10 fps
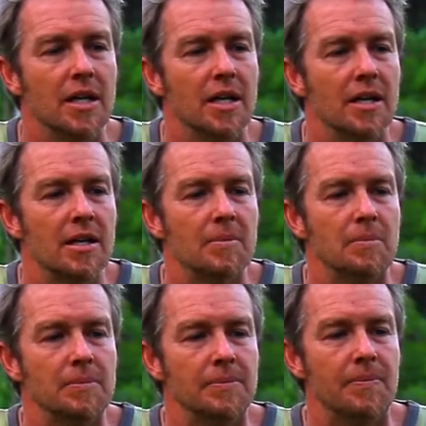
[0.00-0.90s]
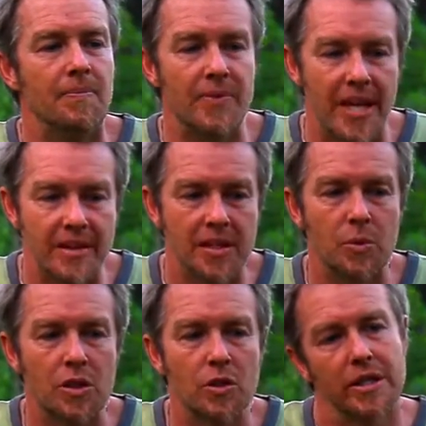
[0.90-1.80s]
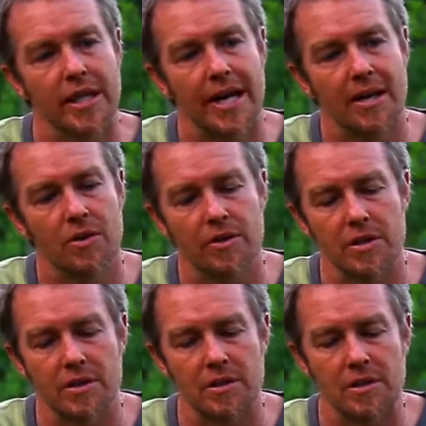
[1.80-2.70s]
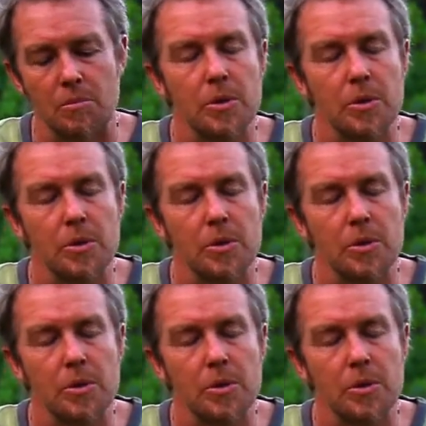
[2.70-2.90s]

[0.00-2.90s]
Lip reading: And then we look at how the